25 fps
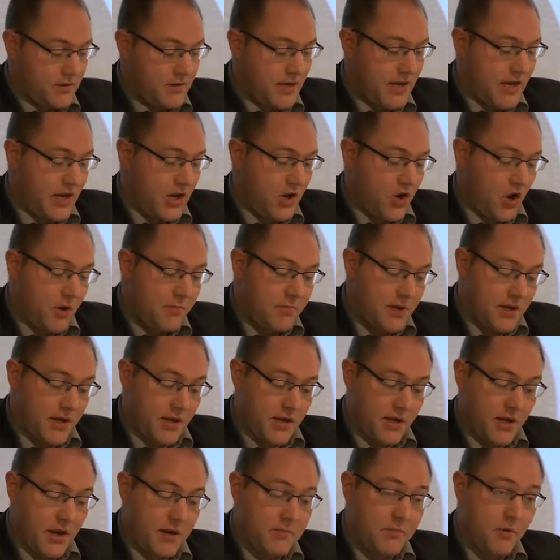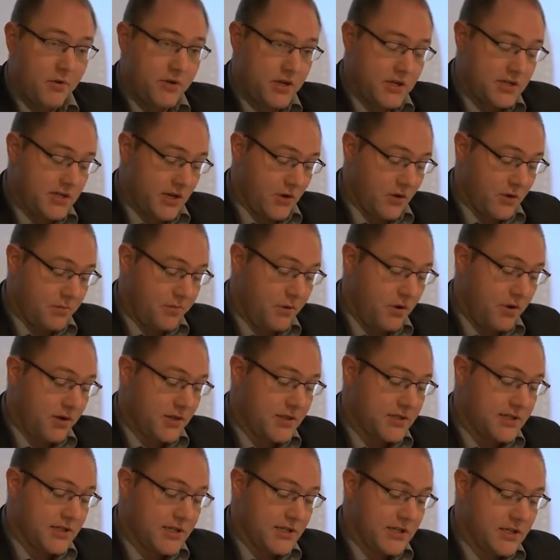The economic and monetary
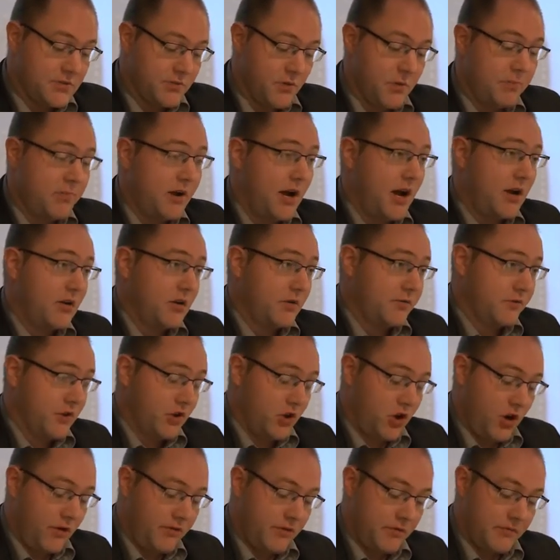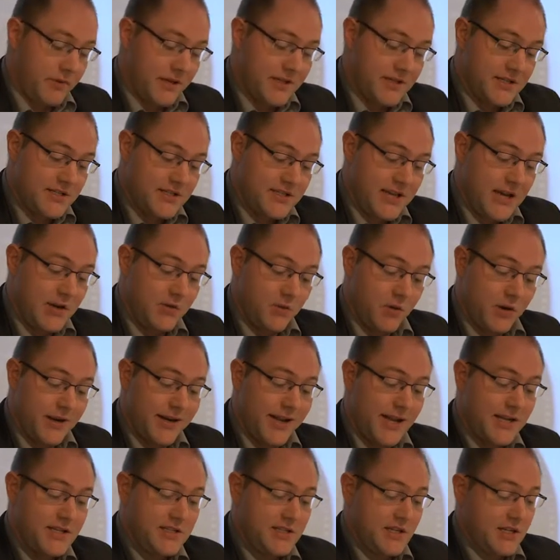policies were part of the government's general
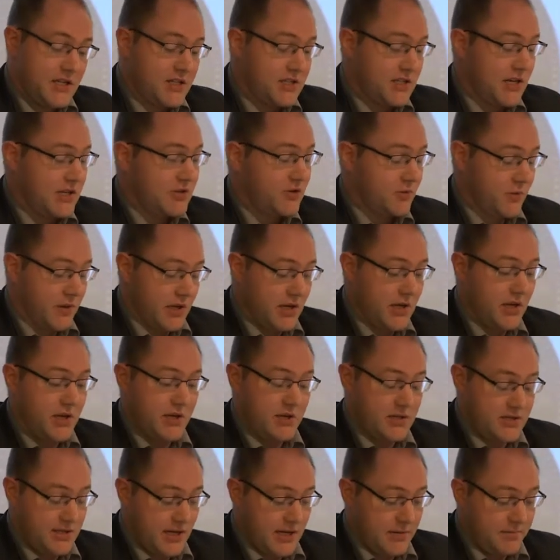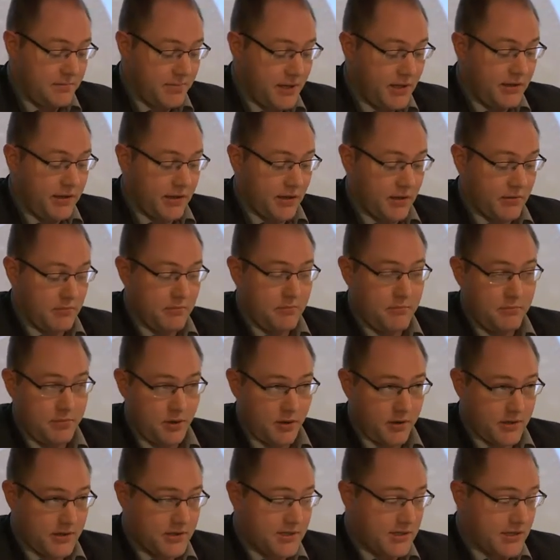19th century state building
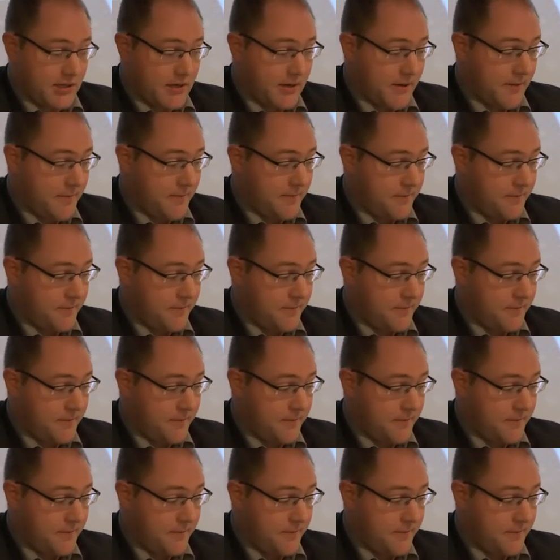policy.